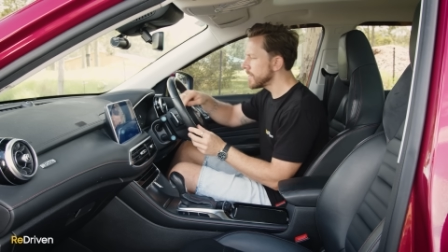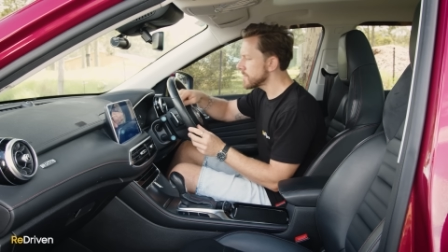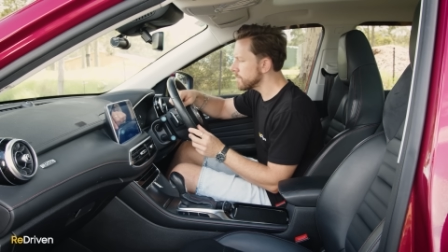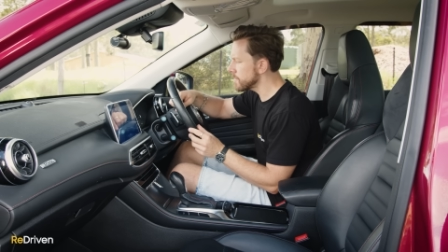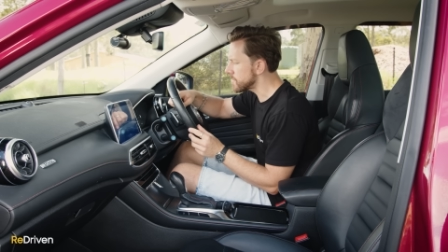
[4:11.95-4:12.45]

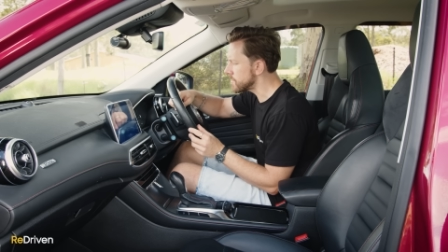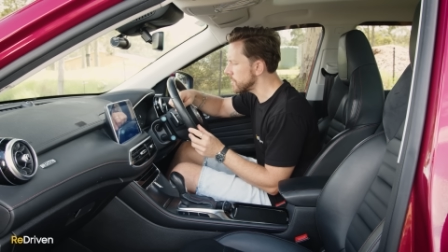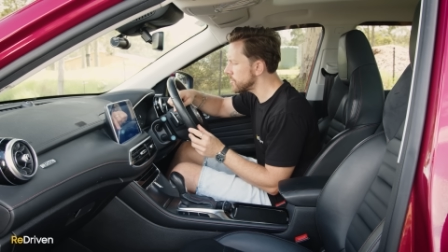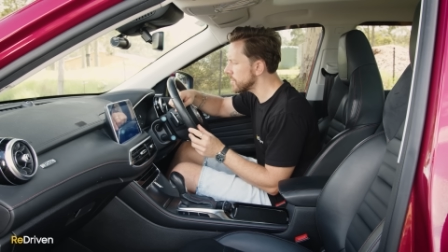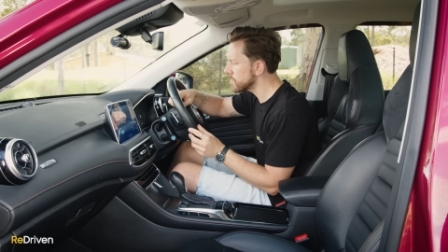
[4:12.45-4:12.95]
Some of the
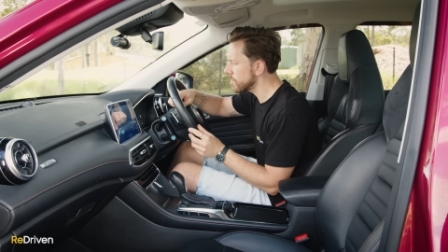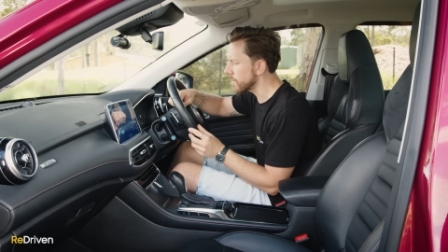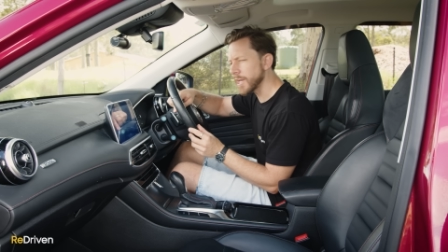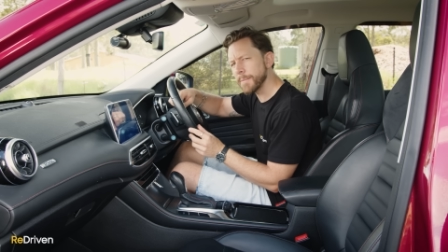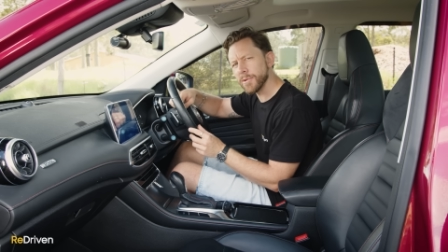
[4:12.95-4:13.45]
stitching's
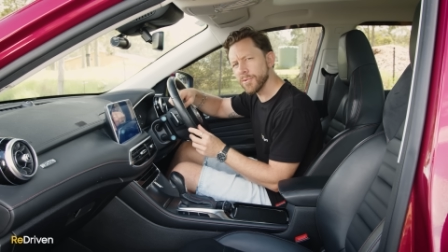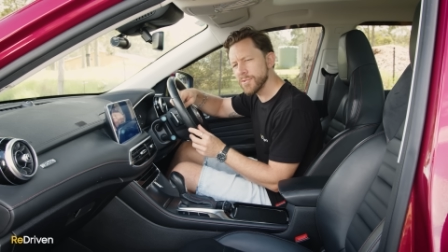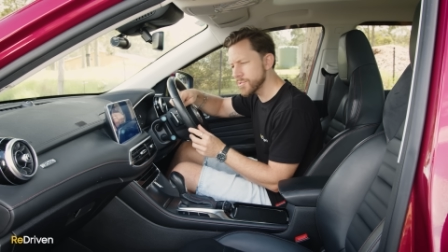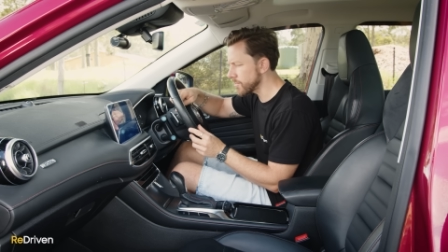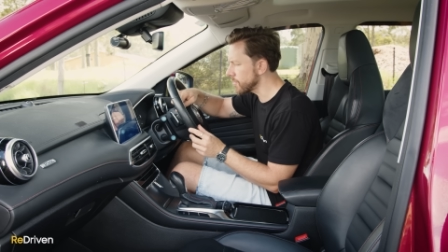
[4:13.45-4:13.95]
kind of coming
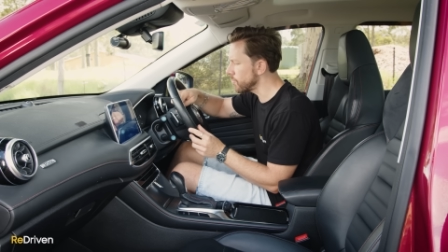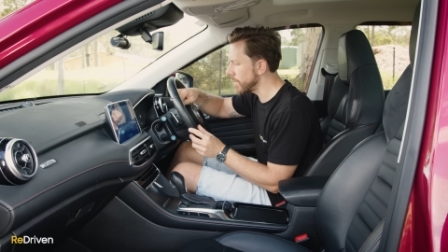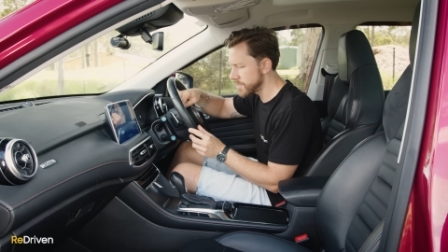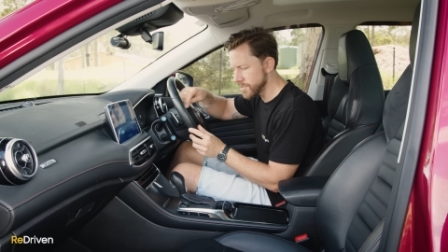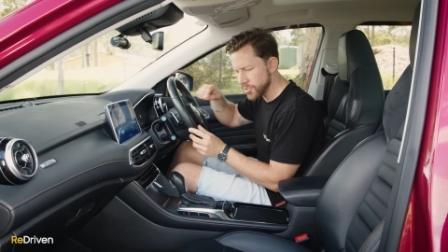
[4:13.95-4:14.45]
loose on the
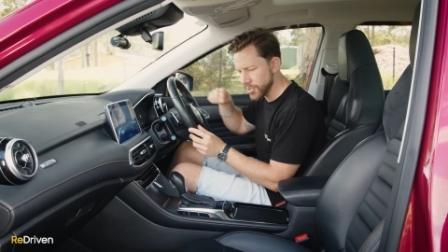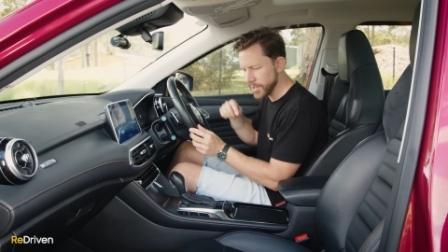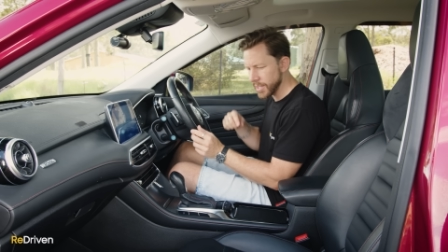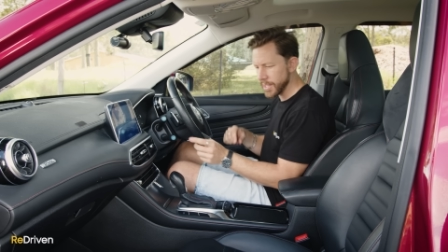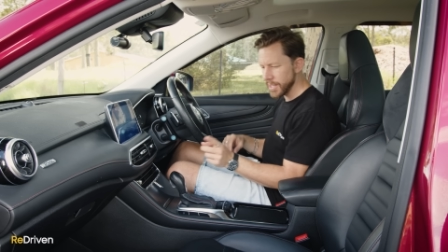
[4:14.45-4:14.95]
red
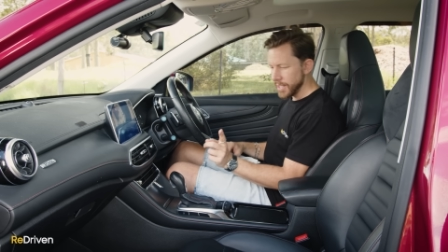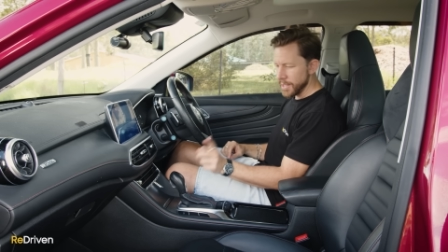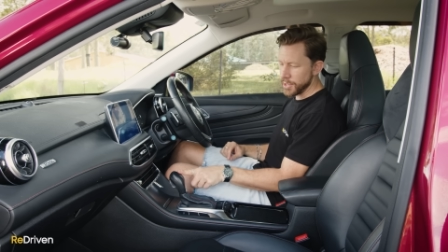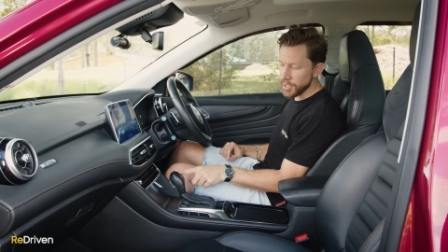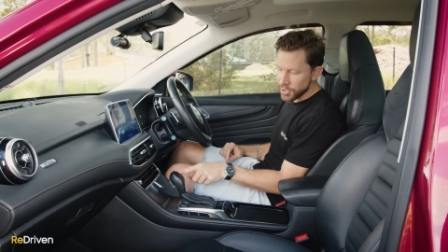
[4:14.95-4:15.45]
stitching there.
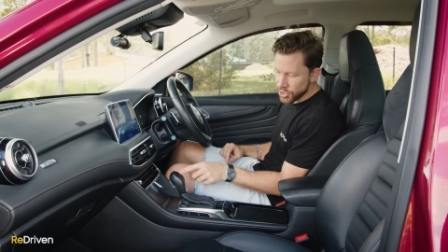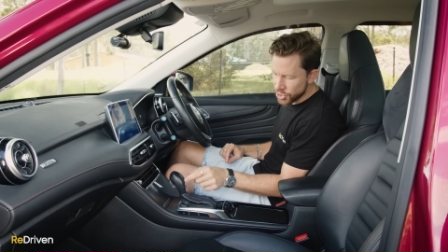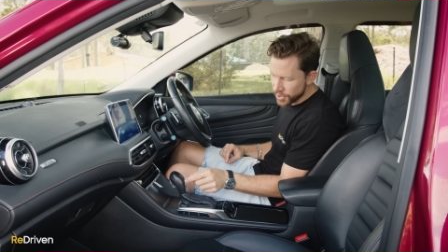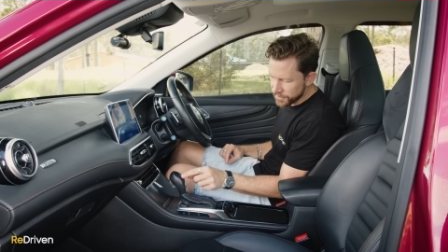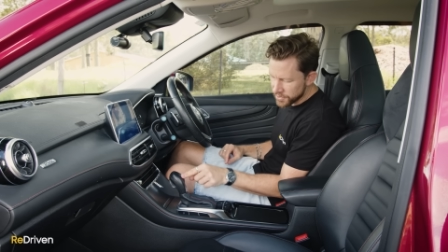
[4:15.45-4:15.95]
The
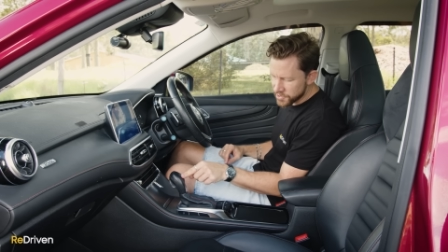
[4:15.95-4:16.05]
shift